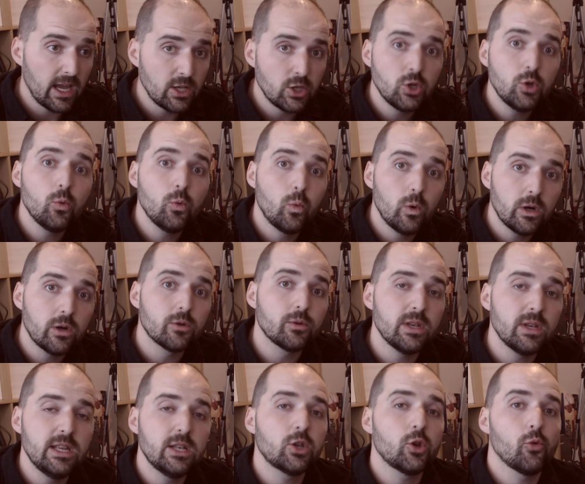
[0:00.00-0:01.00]
and you will
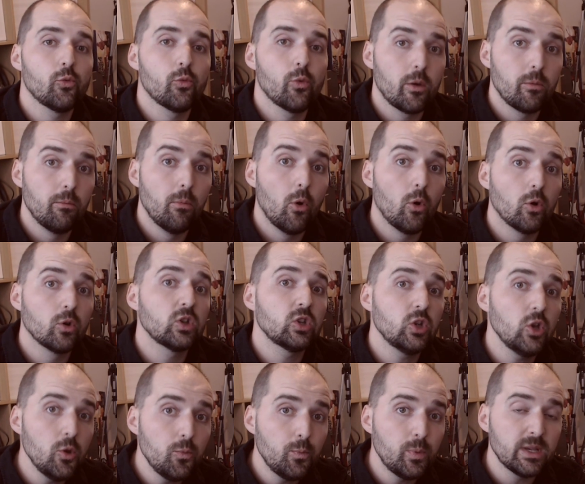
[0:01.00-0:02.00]
need to run more
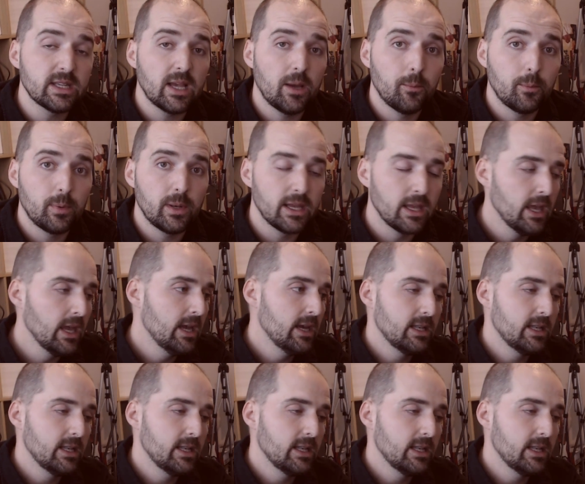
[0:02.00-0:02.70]
super sampling